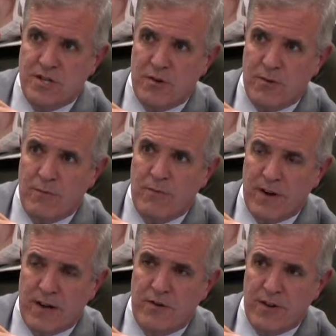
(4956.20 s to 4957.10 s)
the general
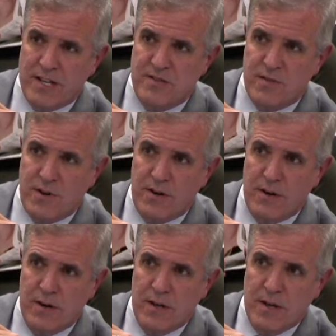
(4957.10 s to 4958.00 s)
fund
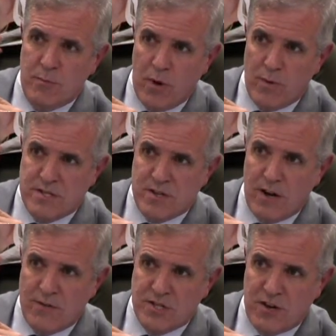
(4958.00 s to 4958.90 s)
transfer, but we
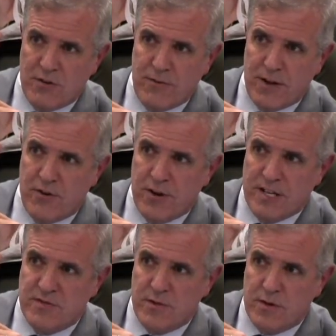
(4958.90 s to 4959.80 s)
still have a general fund
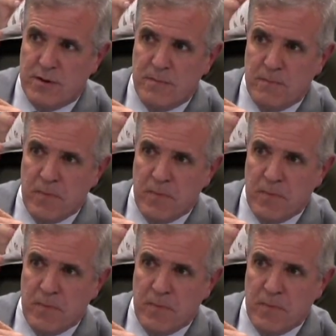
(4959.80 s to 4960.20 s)
transfer.